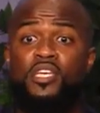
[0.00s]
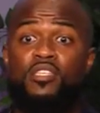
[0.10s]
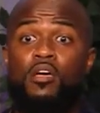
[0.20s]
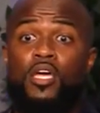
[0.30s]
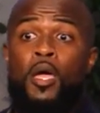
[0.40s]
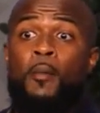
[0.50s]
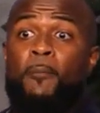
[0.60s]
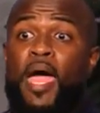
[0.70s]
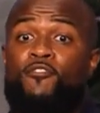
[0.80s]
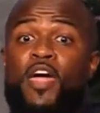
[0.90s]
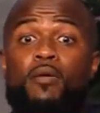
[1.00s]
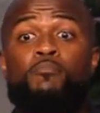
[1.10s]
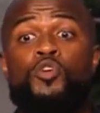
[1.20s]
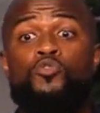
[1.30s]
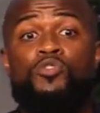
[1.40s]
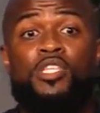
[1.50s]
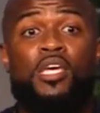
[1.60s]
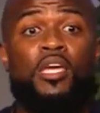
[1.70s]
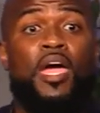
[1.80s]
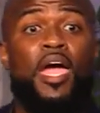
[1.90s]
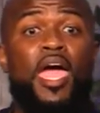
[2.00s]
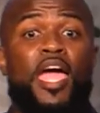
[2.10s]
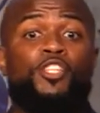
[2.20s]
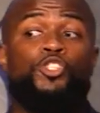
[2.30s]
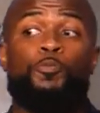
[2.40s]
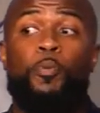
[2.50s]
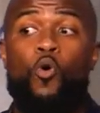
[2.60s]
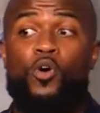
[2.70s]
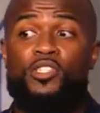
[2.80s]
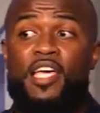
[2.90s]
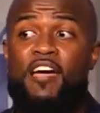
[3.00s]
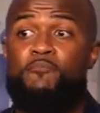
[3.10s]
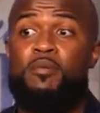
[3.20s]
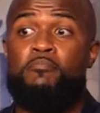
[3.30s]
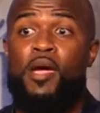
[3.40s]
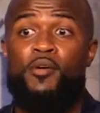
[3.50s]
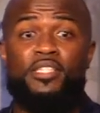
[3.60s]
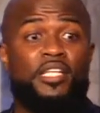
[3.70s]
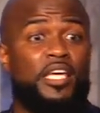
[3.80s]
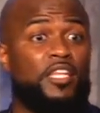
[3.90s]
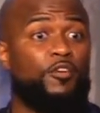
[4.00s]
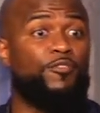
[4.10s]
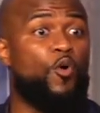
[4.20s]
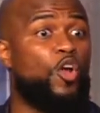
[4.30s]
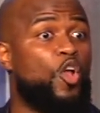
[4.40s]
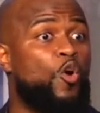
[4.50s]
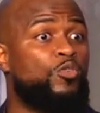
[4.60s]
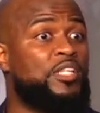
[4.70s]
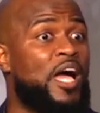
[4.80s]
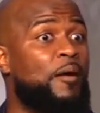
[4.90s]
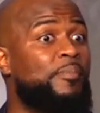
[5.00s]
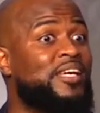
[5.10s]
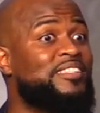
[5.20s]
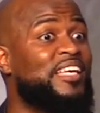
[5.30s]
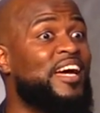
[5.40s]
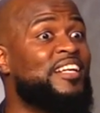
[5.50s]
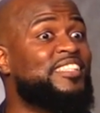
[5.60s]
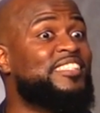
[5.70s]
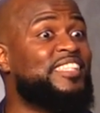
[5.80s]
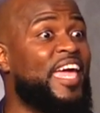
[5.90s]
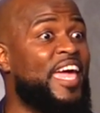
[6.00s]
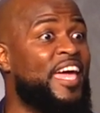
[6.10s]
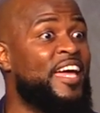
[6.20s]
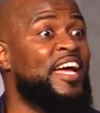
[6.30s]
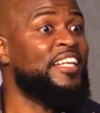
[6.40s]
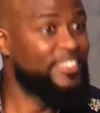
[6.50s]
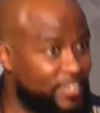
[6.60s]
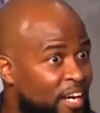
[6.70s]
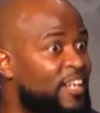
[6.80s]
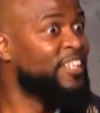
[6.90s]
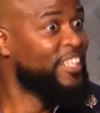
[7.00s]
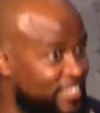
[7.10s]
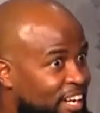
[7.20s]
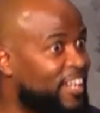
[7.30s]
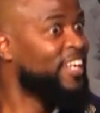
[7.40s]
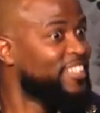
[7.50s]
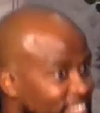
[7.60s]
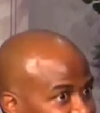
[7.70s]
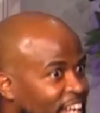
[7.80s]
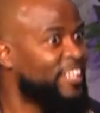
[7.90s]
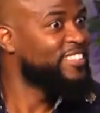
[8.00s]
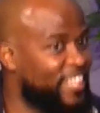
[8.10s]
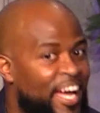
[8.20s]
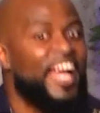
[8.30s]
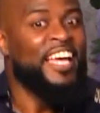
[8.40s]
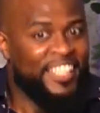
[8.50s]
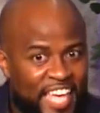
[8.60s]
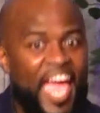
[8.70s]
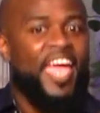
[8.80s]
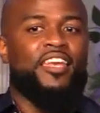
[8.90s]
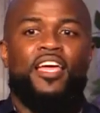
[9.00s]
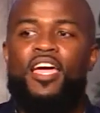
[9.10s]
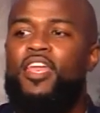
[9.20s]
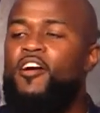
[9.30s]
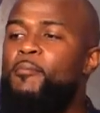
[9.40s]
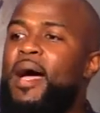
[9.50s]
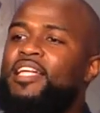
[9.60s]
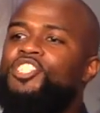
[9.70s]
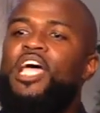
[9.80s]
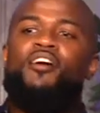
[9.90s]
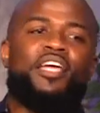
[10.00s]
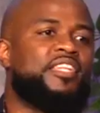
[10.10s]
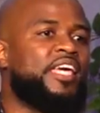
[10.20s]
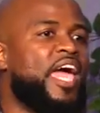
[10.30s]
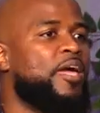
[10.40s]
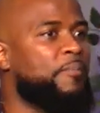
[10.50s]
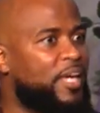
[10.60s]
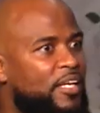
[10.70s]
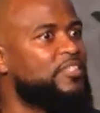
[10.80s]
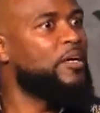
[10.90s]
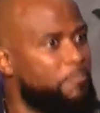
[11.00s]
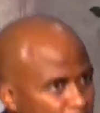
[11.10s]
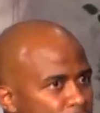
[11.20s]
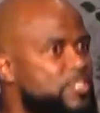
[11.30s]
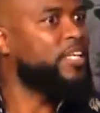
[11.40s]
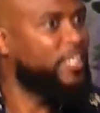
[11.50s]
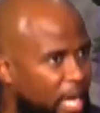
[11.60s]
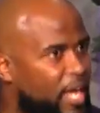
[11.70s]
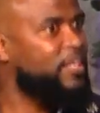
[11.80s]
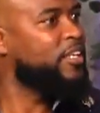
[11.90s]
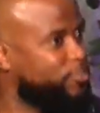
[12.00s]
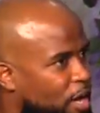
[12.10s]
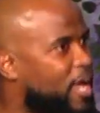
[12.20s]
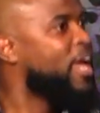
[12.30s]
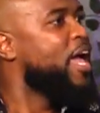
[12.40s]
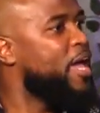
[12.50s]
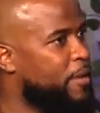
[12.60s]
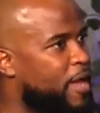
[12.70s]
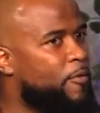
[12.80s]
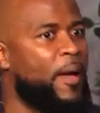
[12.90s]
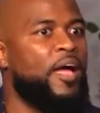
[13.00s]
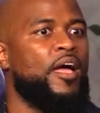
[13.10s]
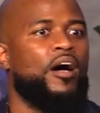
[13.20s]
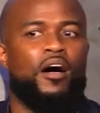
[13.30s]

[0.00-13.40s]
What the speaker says: is a matter of fact, music and sports have been married together for a long time because they understand dun dun dun dun. Yeah, and everybody shout at the game because the music and the drum and everybody